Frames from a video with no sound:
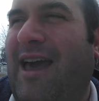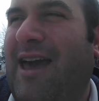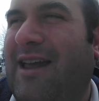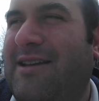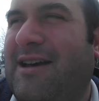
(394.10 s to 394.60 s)

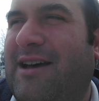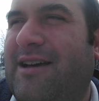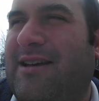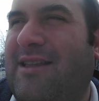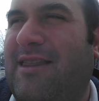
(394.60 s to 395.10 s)
And
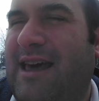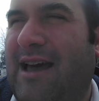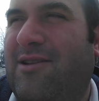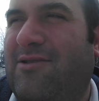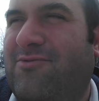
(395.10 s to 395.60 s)

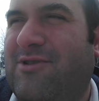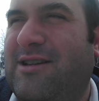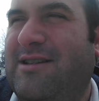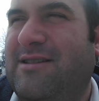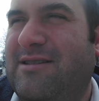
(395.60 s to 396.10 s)
that would
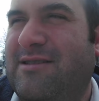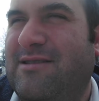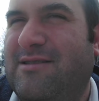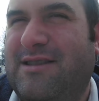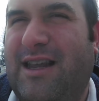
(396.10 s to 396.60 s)

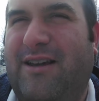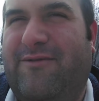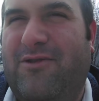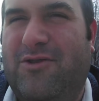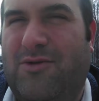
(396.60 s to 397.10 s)
stink
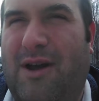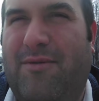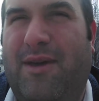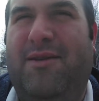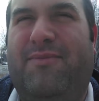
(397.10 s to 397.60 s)
for those
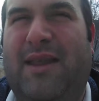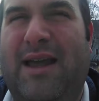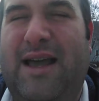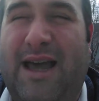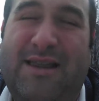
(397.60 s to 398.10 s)
around me.
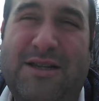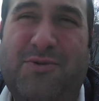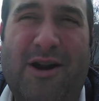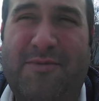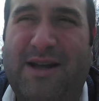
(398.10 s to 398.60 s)
At this
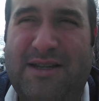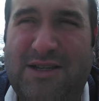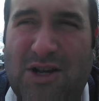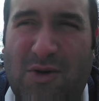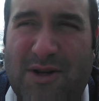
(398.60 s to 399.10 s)
point, I'm not
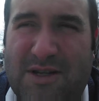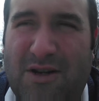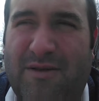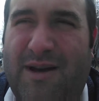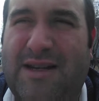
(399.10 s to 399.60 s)
so
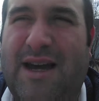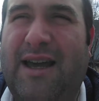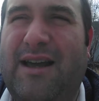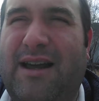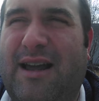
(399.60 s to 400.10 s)
concerned about
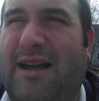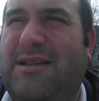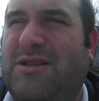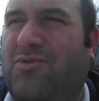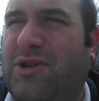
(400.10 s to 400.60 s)
dying. I
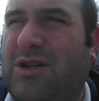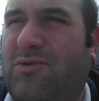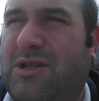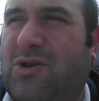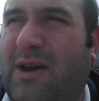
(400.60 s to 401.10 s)
just wish it
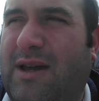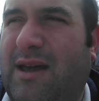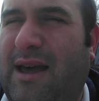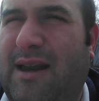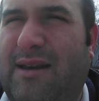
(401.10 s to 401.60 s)
was quick
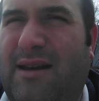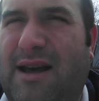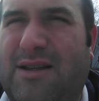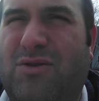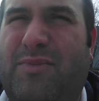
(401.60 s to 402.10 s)
and
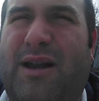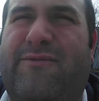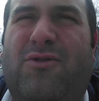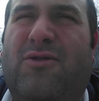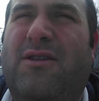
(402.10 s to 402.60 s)
not so
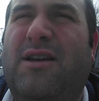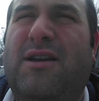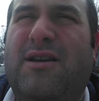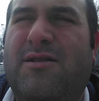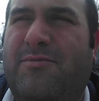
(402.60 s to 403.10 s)
painful.
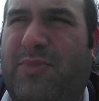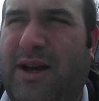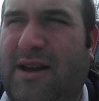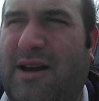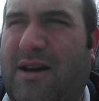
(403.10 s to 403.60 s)

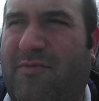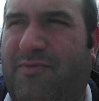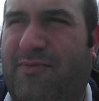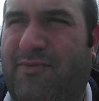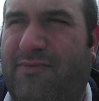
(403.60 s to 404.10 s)
But
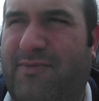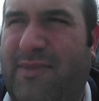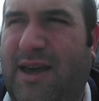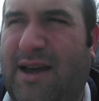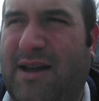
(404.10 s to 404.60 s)

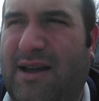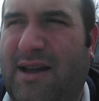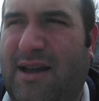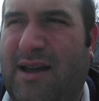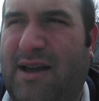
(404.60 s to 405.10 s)
yeah,
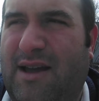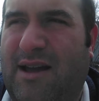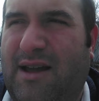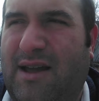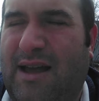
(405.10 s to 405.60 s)

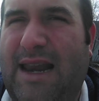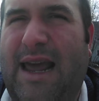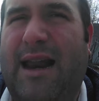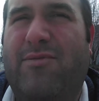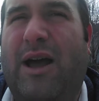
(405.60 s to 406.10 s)
and
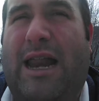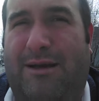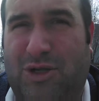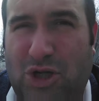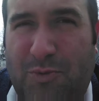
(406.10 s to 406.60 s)

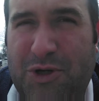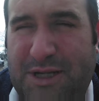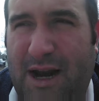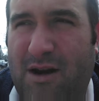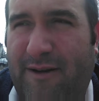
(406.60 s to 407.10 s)
I'm super
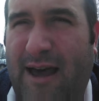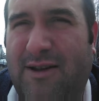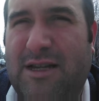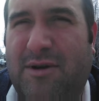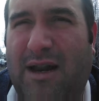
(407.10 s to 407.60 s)
scared of
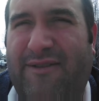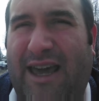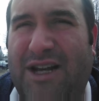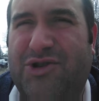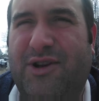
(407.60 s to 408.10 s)
having some kind of
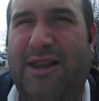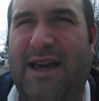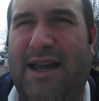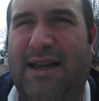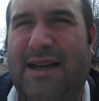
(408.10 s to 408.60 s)
injury
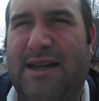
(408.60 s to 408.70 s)
that